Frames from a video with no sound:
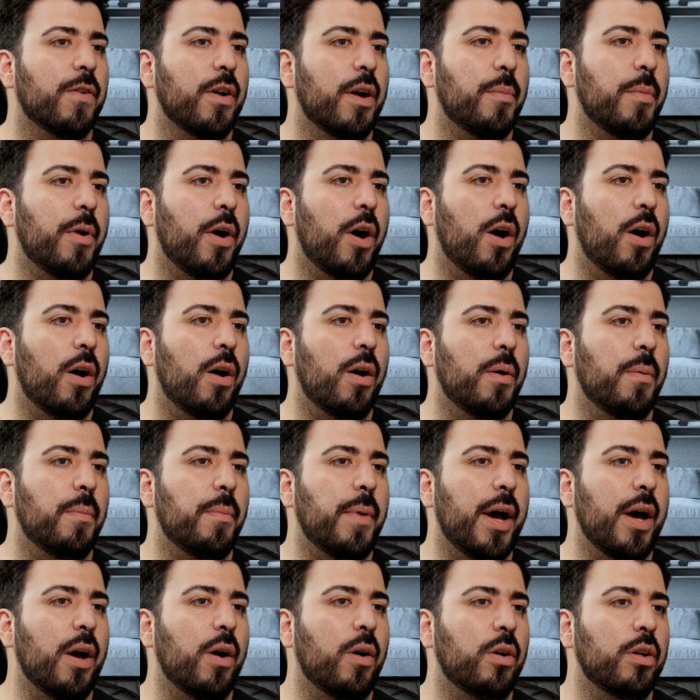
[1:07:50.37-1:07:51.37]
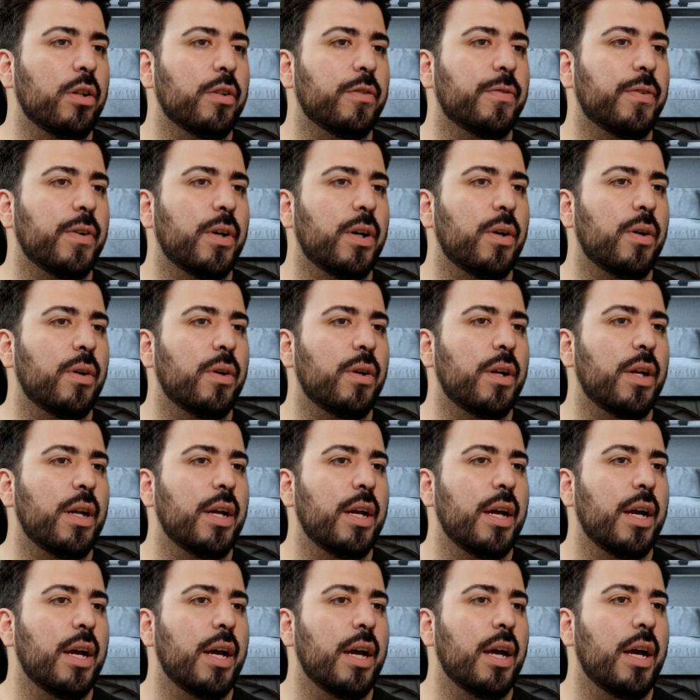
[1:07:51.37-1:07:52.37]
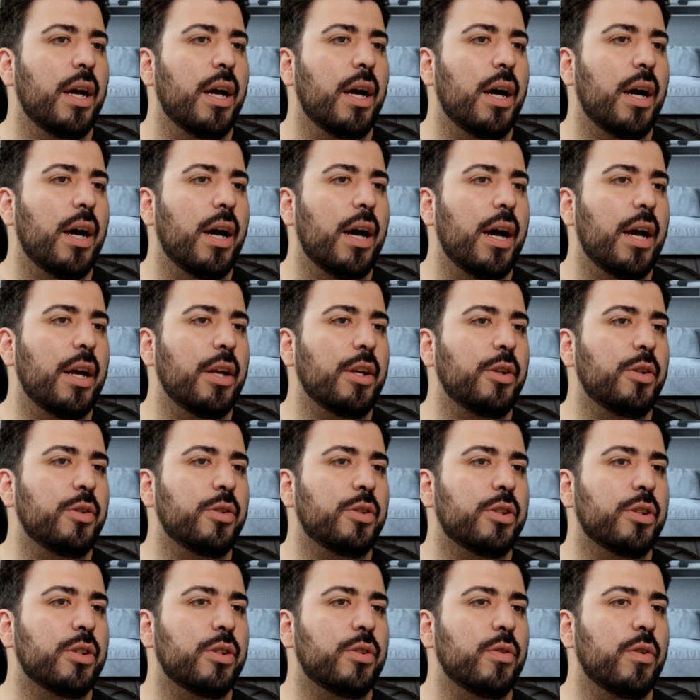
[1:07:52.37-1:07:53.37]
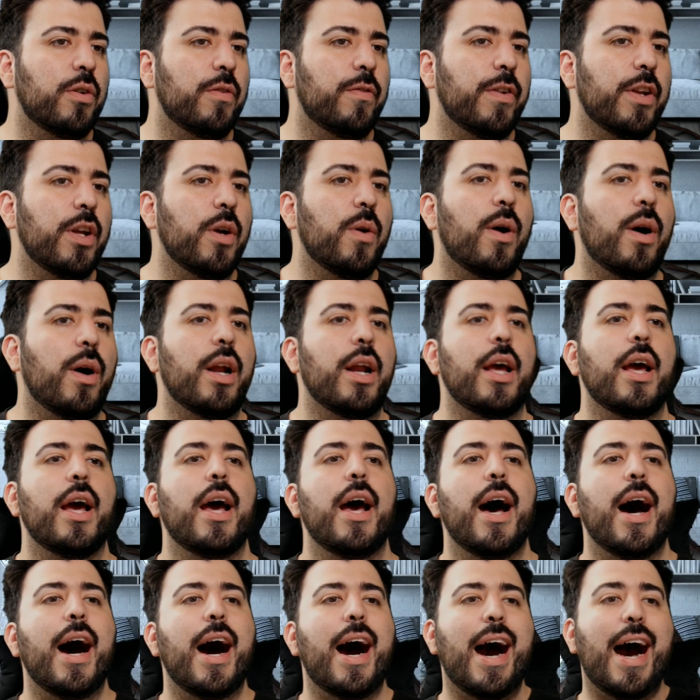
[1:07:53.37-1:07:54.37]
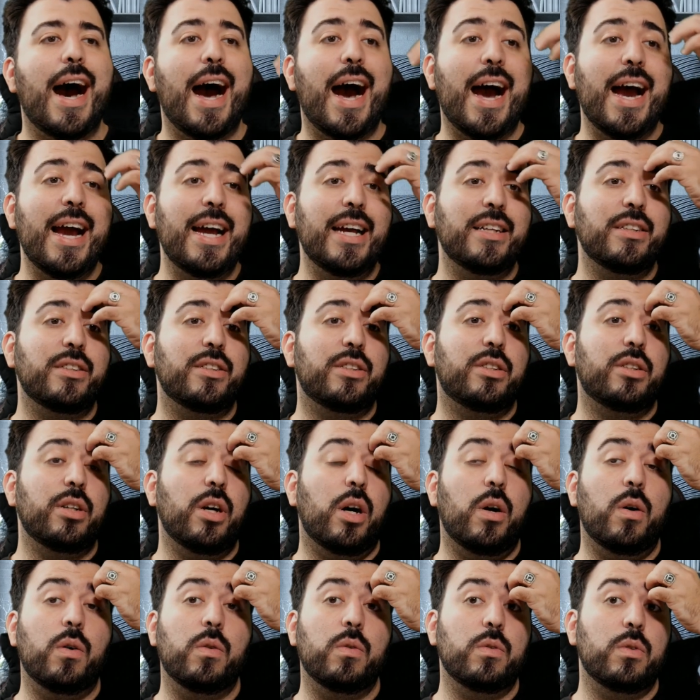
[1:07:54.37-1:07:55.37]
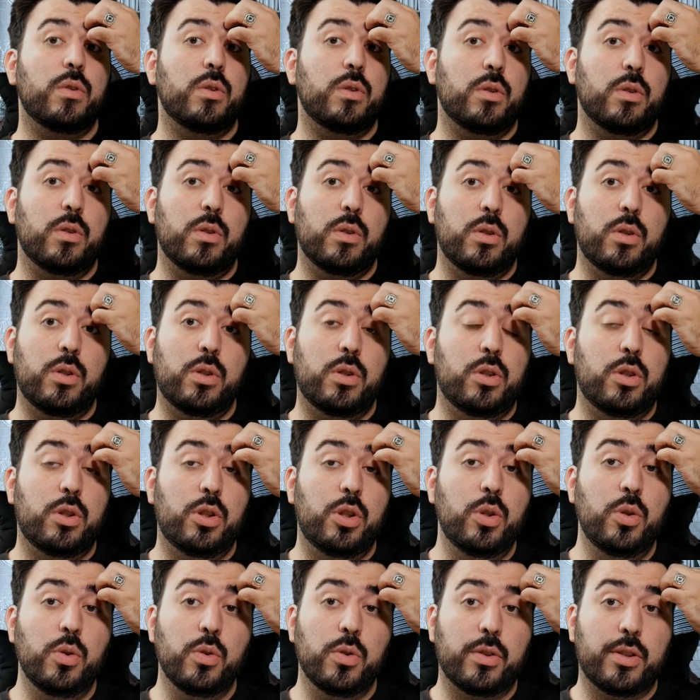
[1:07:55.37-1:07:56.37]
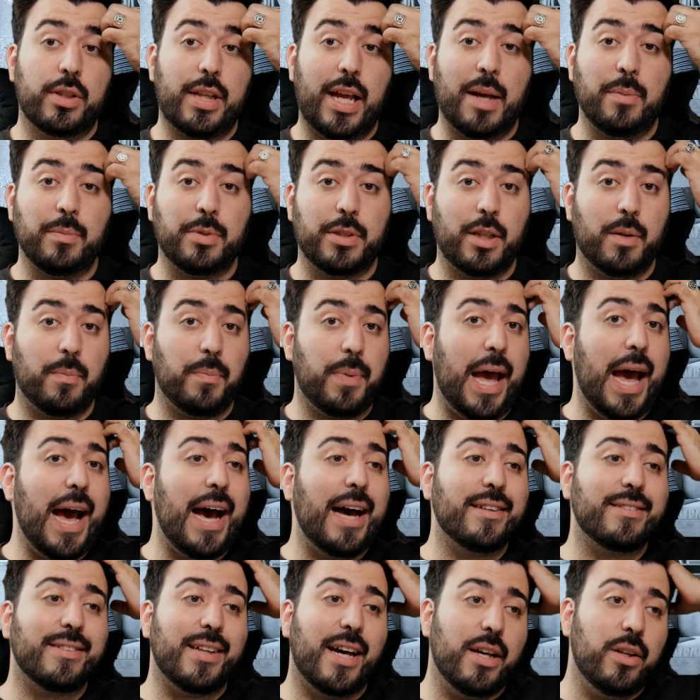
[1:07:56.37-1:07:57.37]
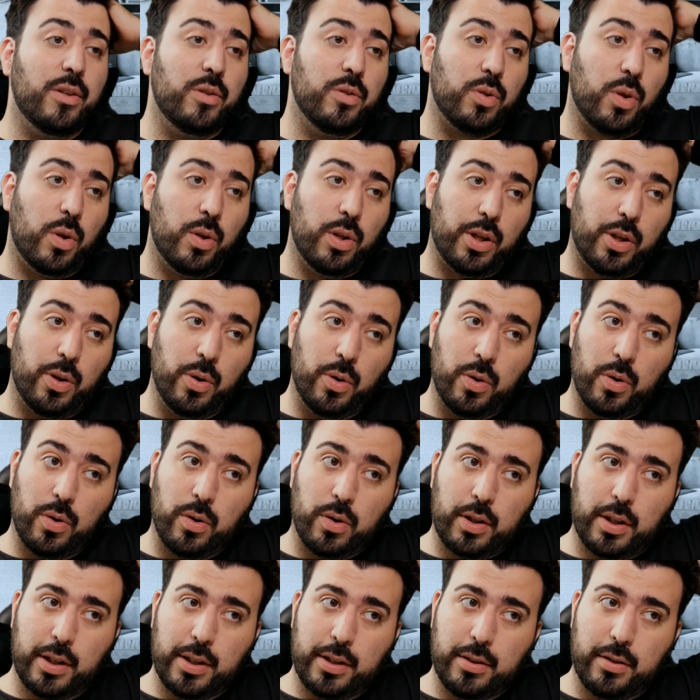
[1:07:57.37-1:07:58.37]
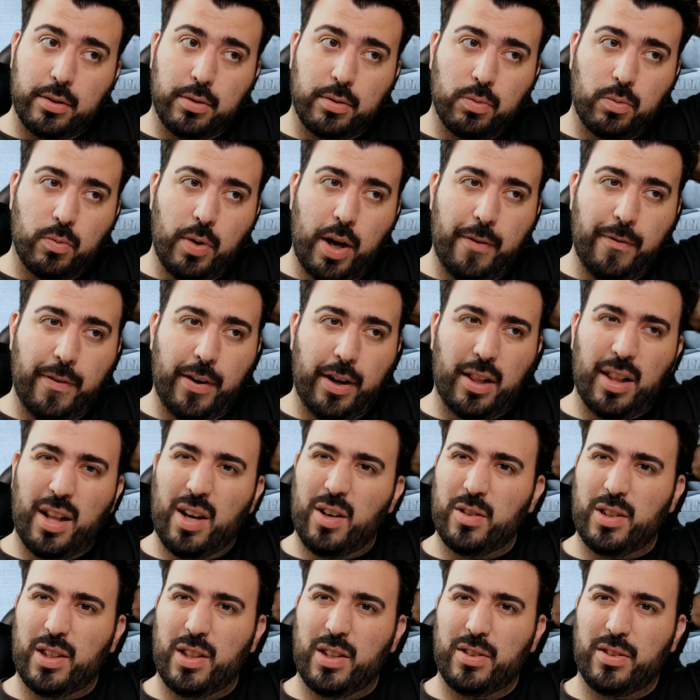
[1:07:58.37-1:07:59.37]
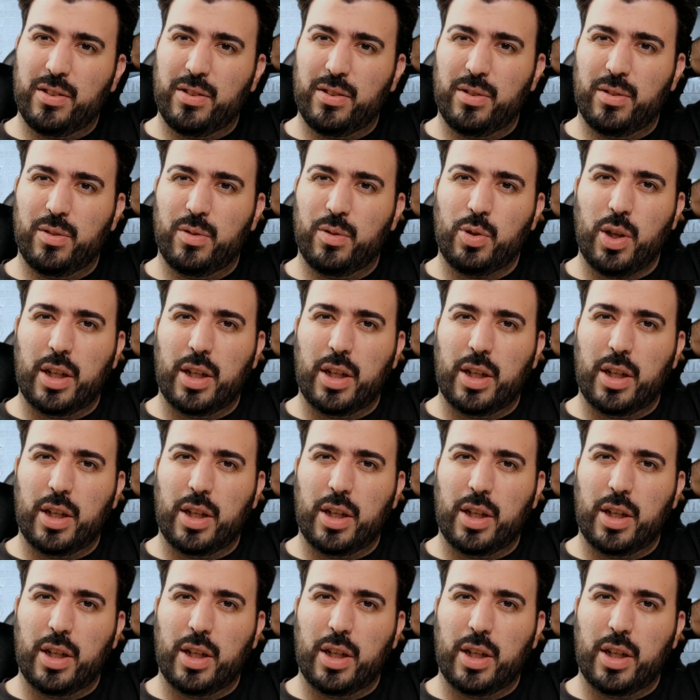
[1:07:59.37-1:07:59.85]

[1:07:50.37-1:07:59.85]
from all my old phone. You should do a video on it. I don't use Samsung Pass. I use only Google because, quite frankly, I don't trust,